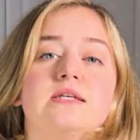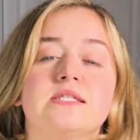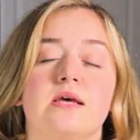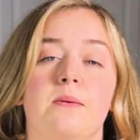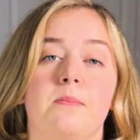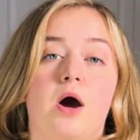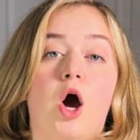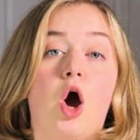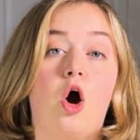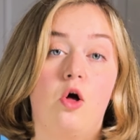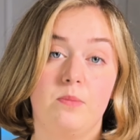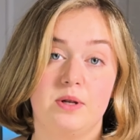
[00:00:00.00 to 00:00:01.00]
some
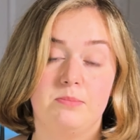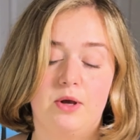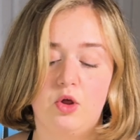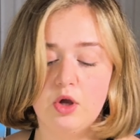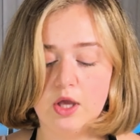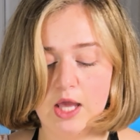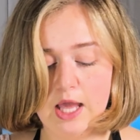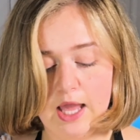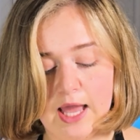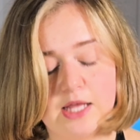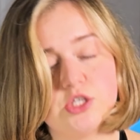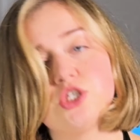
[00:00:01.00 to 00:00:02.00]
almond milk
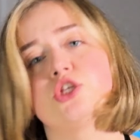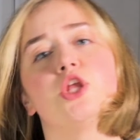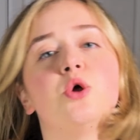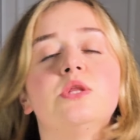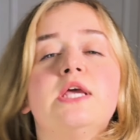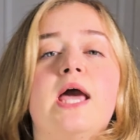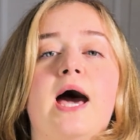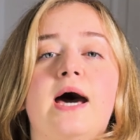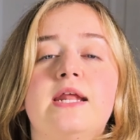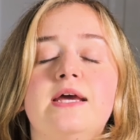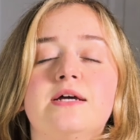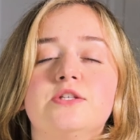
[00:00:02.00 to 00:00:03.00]
and slowly add
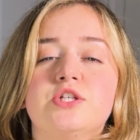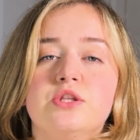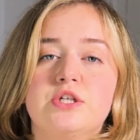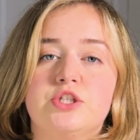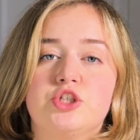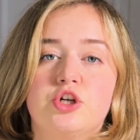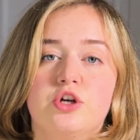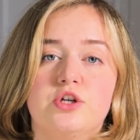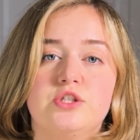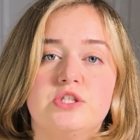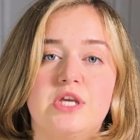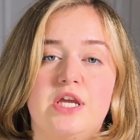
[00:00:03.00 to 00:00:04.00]
it until it
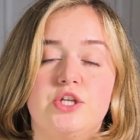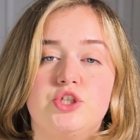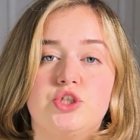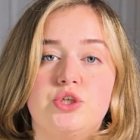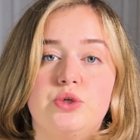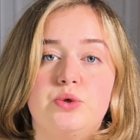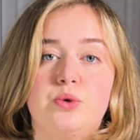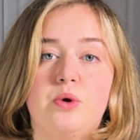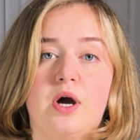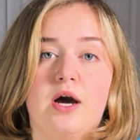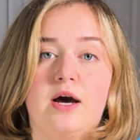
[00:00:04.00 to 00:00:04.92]
turns into